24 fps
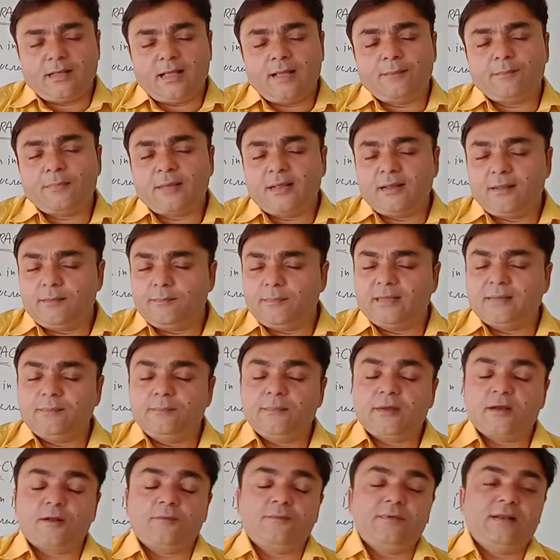
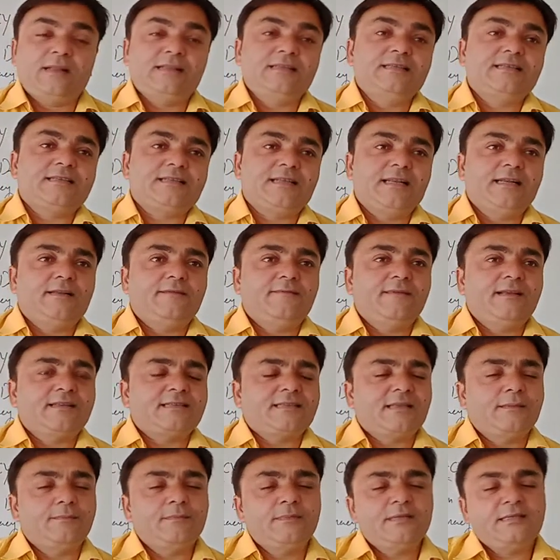member of legislative
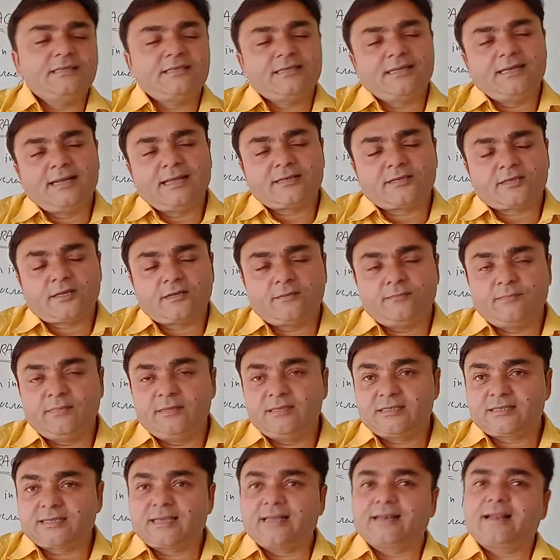assemblies election,
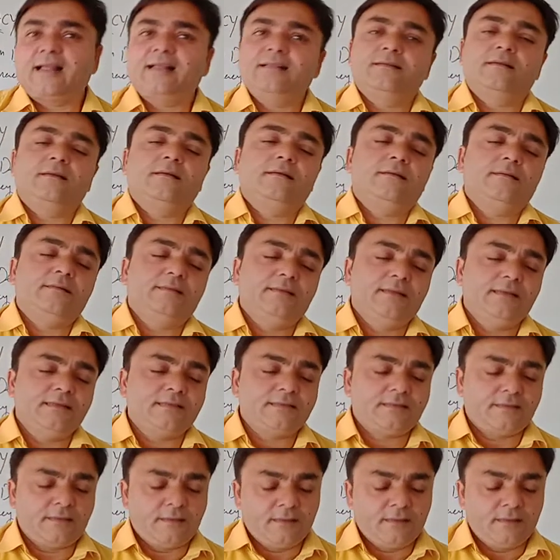means this